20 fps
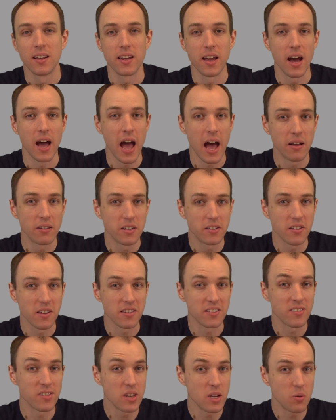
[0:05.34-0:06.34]
Now, how does a
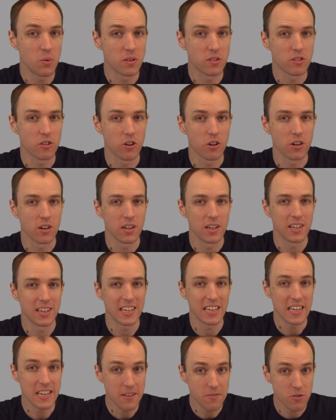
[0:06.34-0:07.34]
sequencer
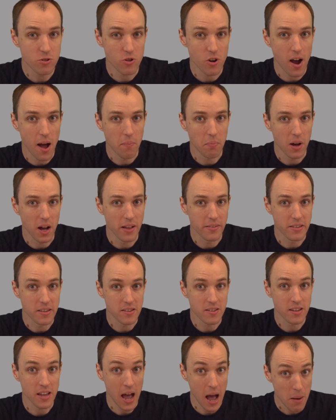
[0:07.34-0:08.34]
eavesdrop on
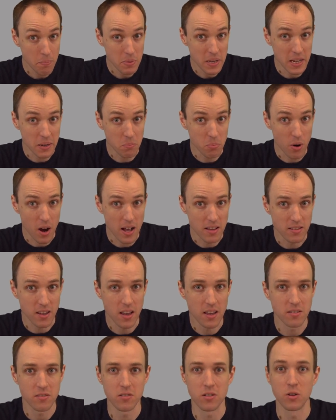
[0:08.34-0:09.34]
this copying
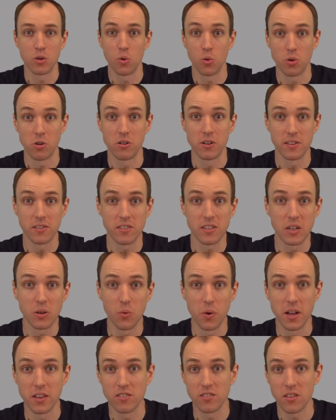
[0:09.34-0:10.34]
process in order to
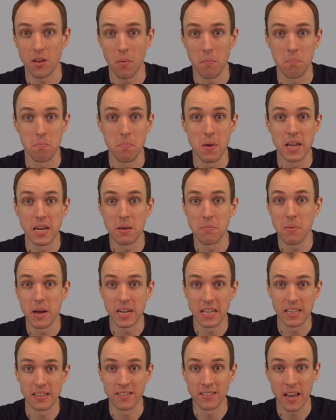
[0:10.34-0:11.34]
sequence many,
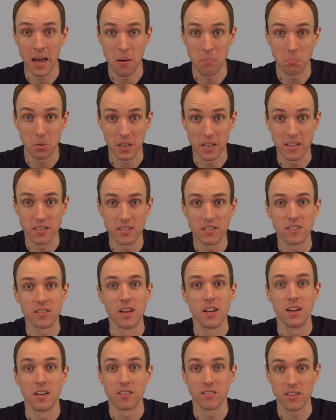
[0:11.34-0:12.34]
many templates
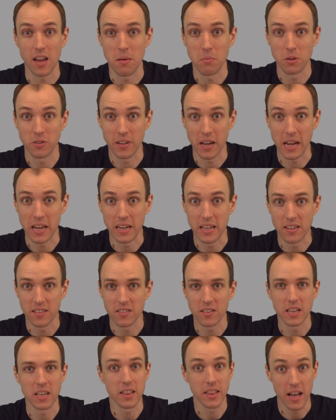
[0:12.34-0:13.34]

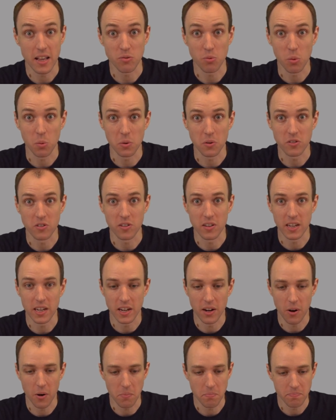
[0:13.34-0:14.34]
simultaneously? That's what we'll see
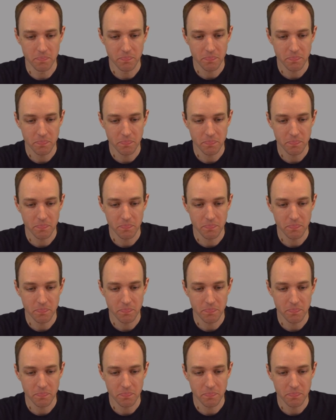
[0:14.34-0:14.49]
here.